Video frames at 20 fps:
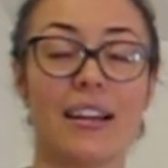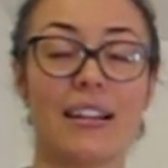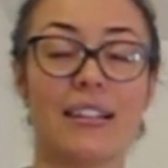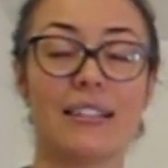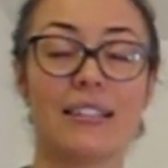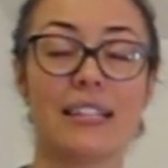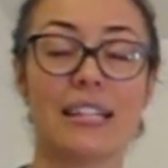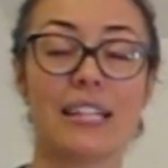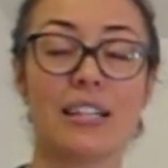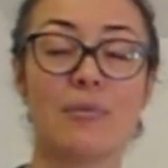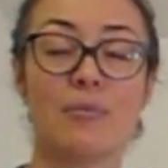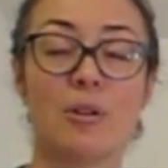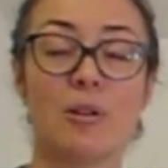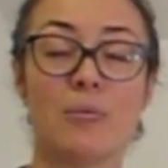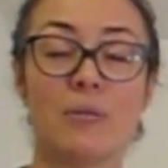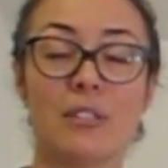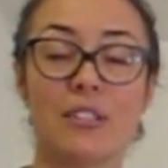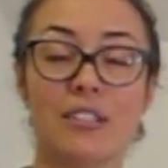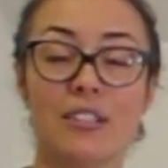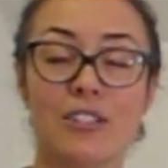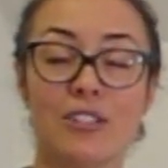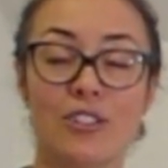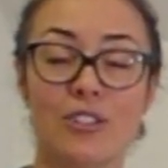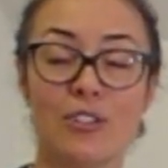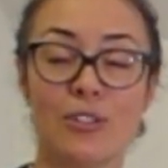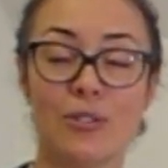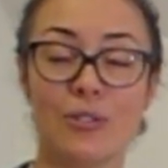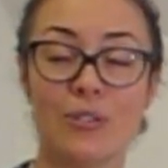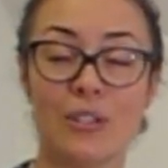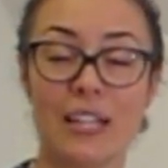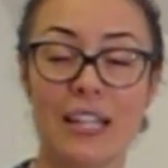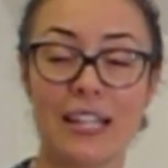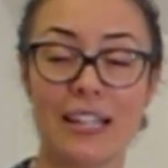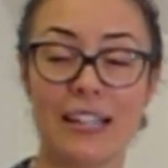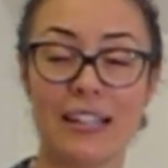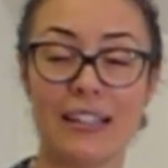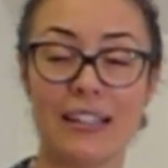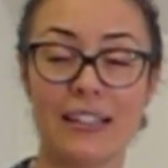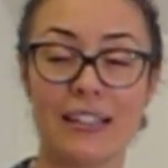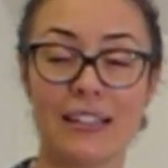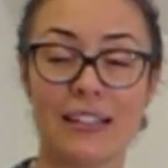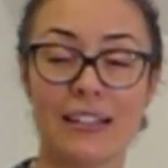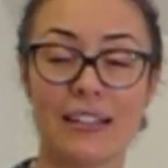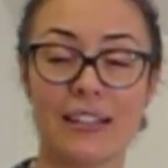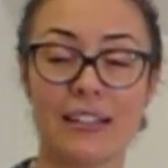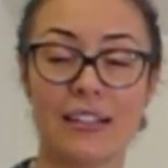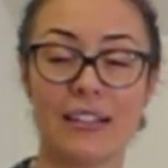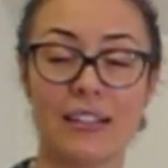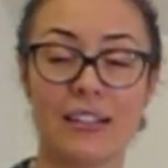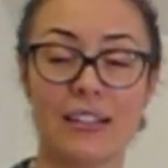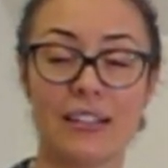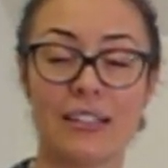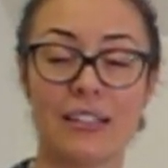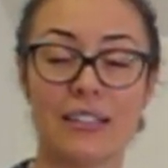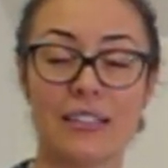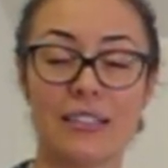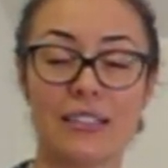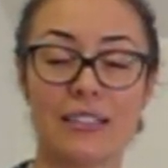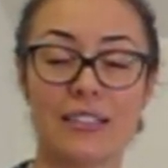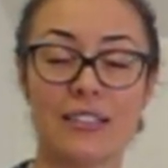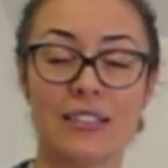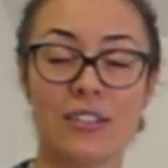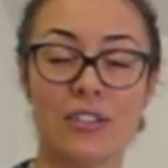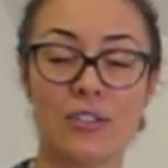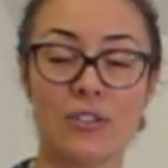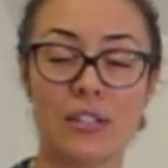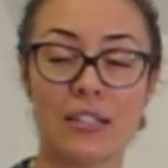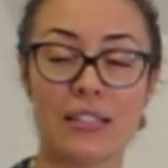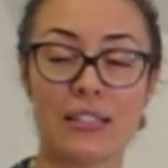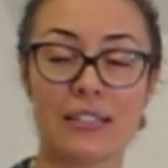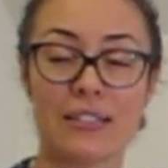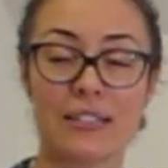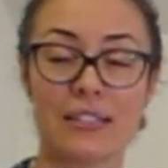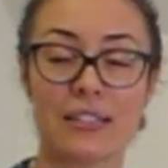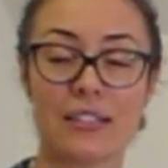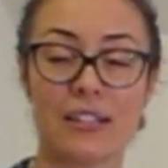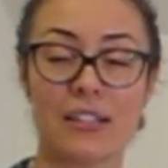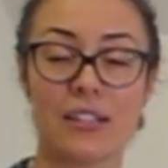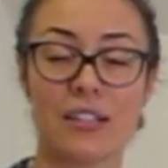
And take a moment to tune in, to notice,